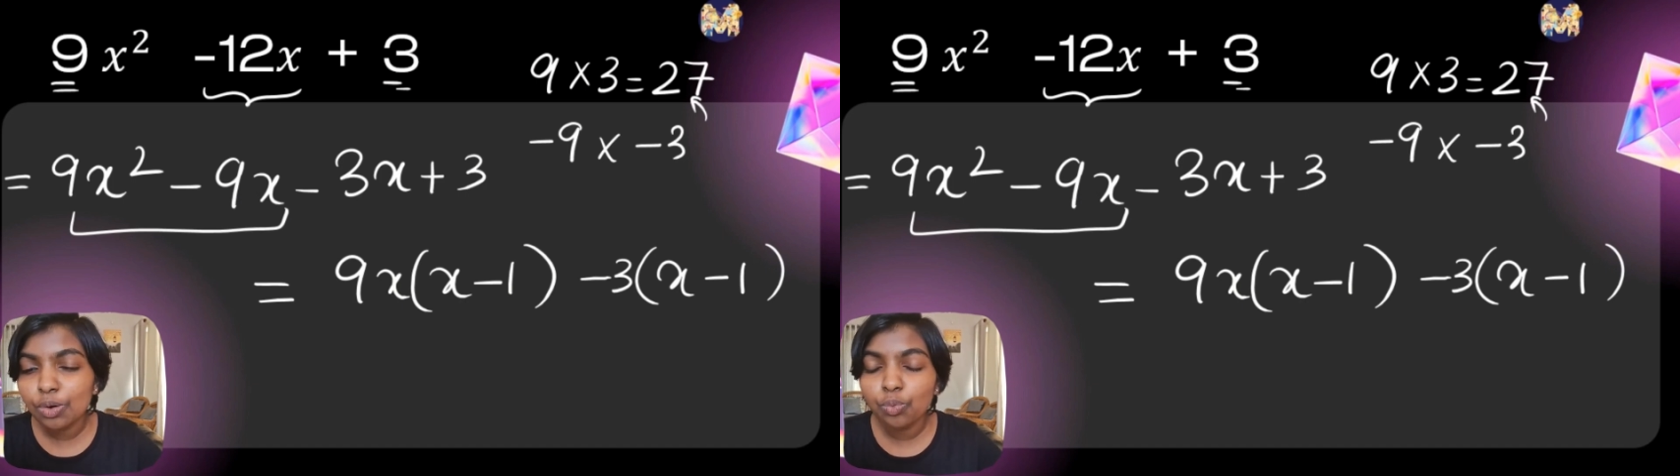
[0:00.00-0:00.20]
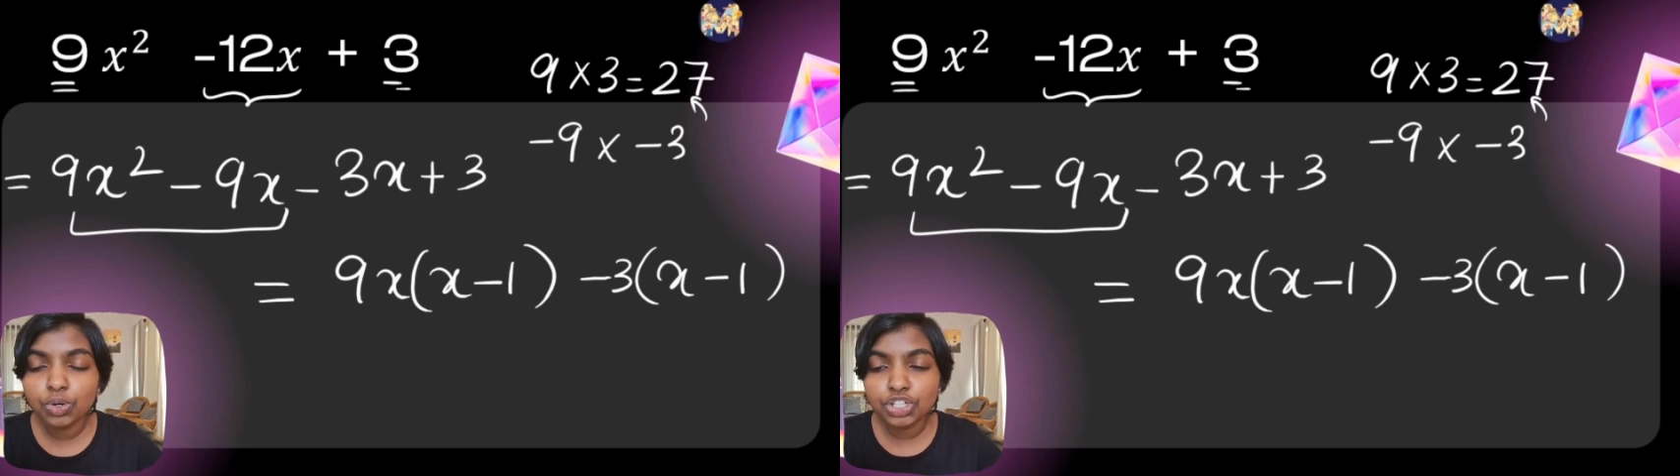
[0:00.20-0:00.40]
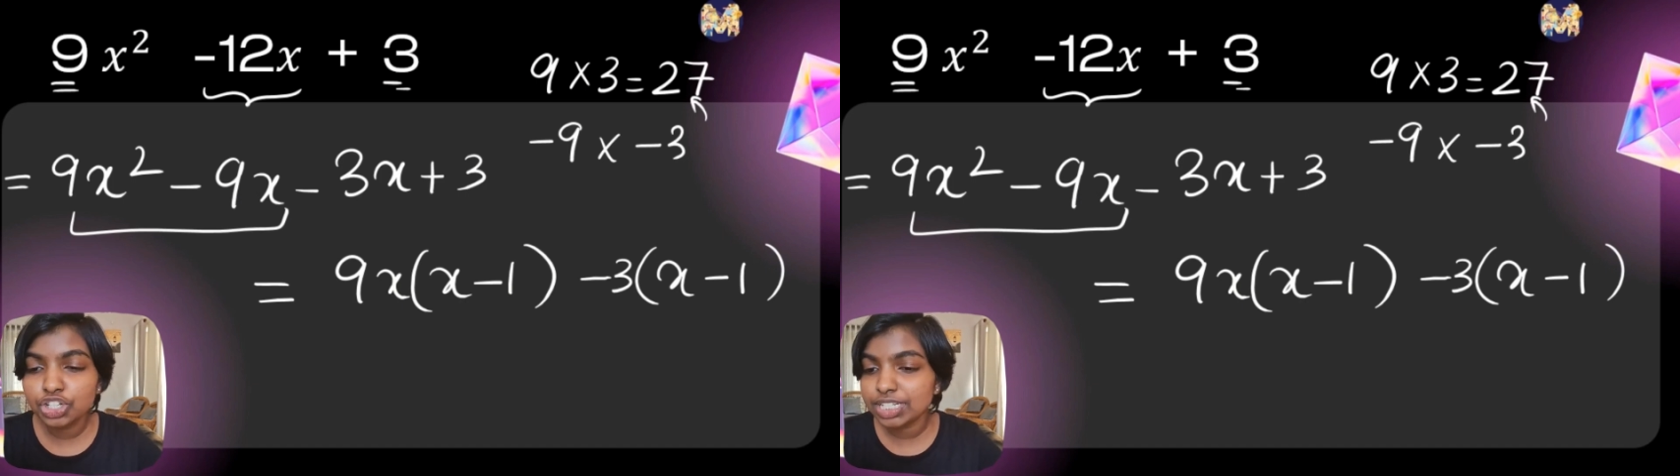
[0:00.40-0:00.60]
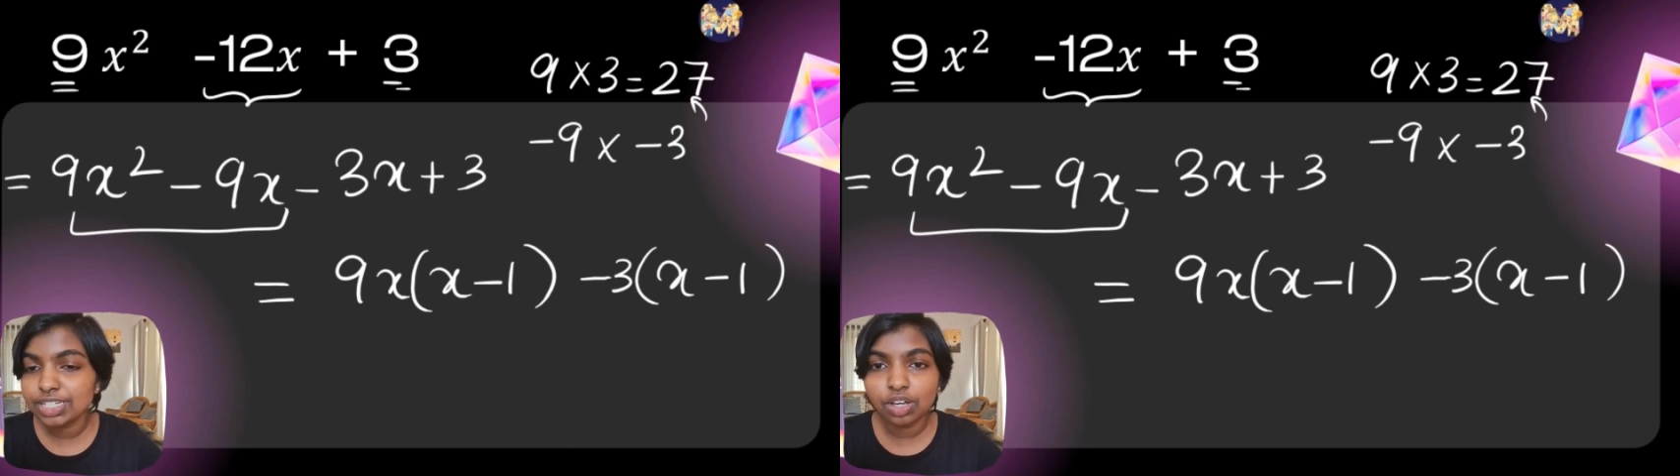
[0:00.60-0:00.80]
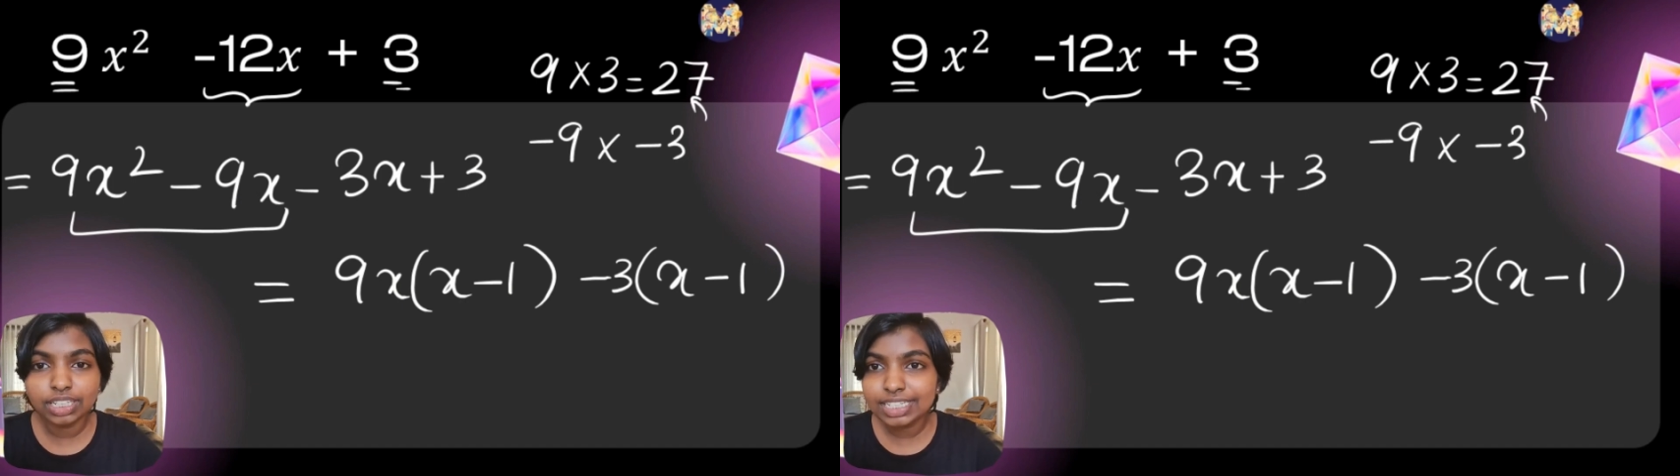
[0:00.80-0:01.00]
which is
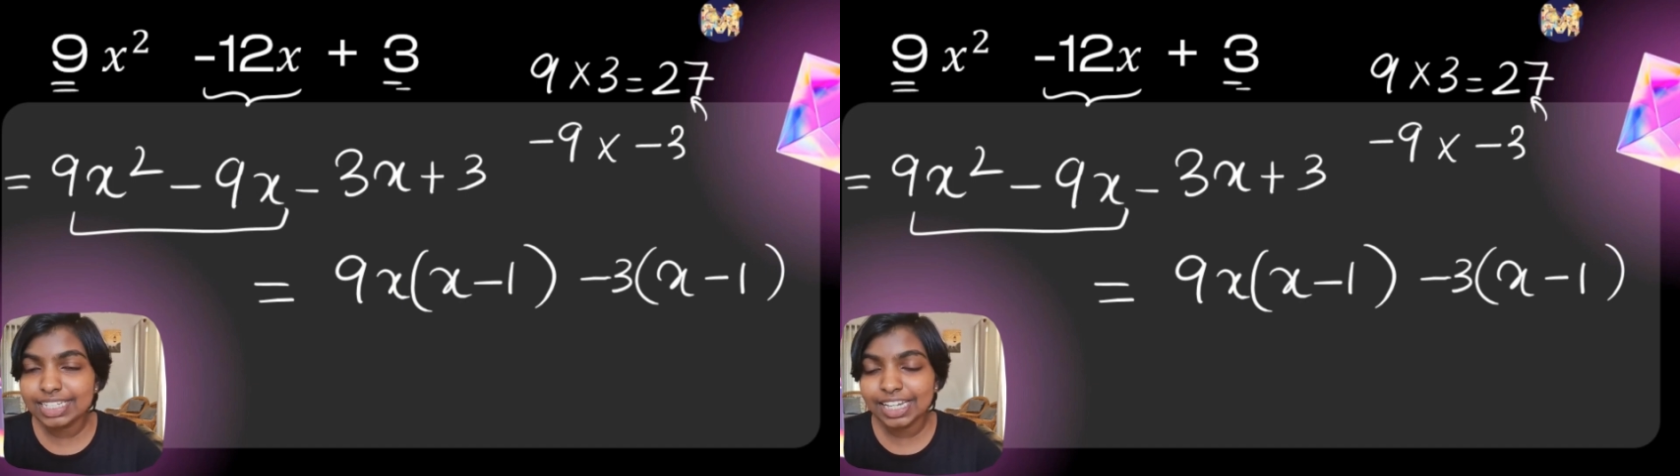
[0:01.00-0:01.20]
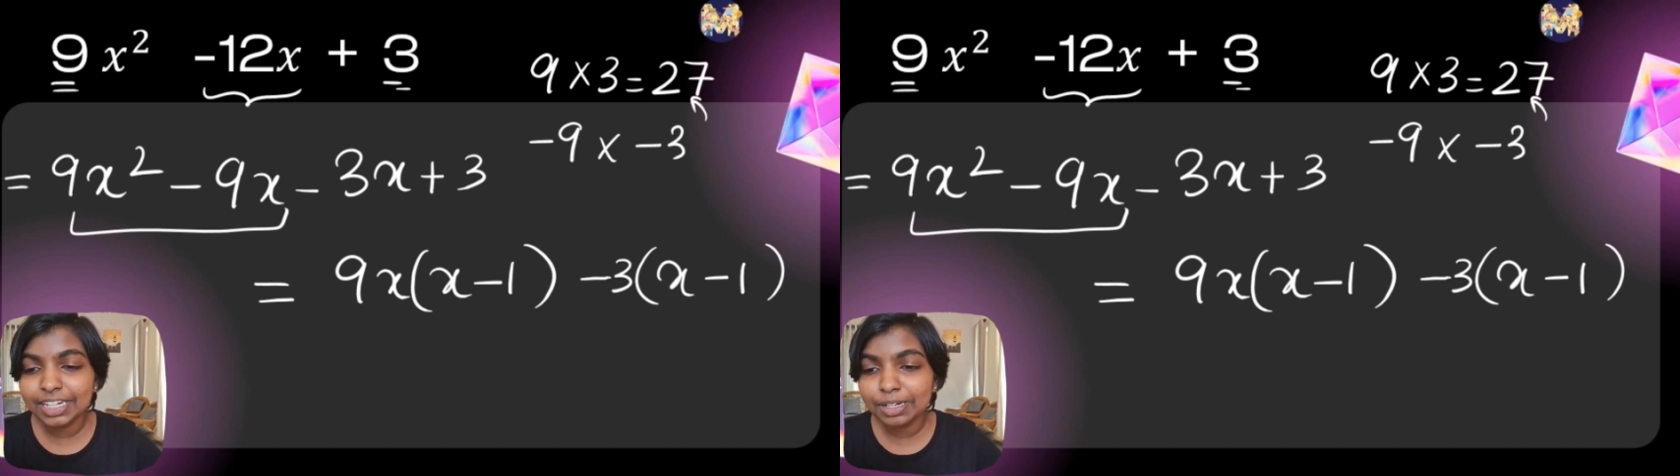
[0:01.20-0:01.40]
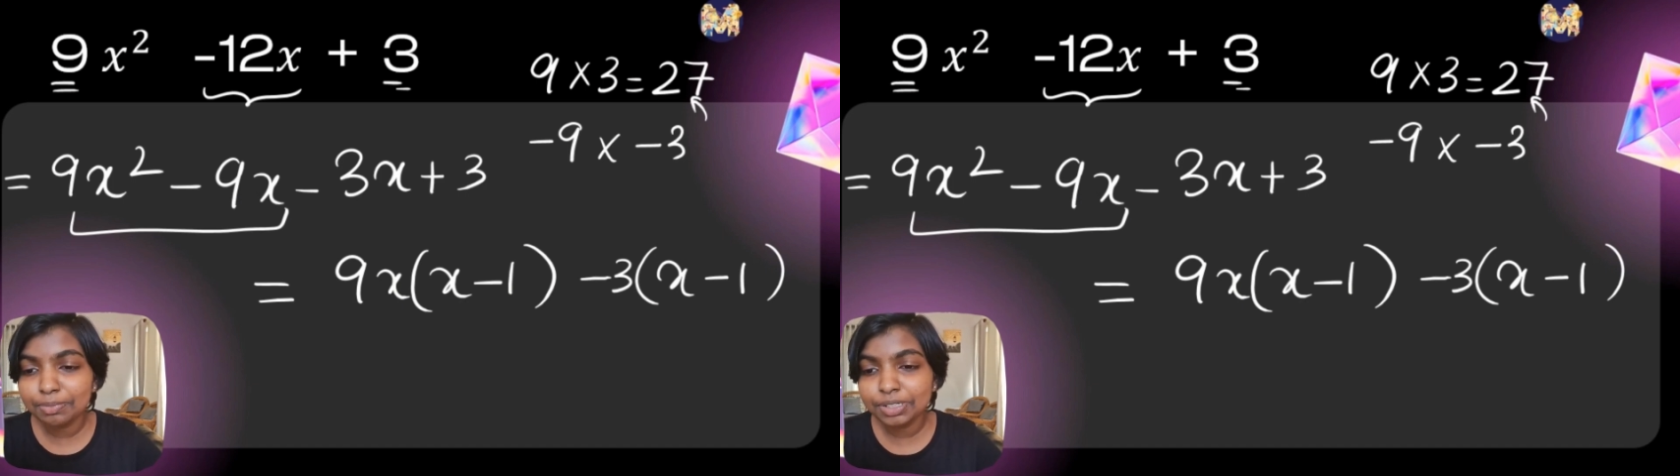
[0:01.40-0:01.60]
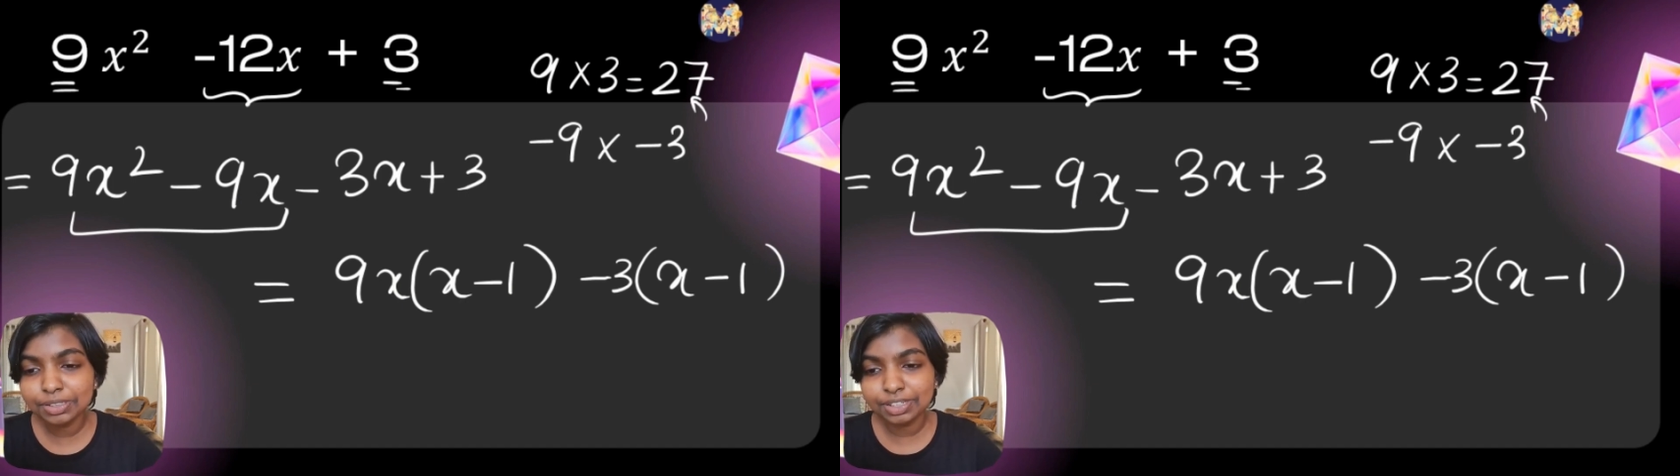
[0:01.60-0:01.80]
not the decide number,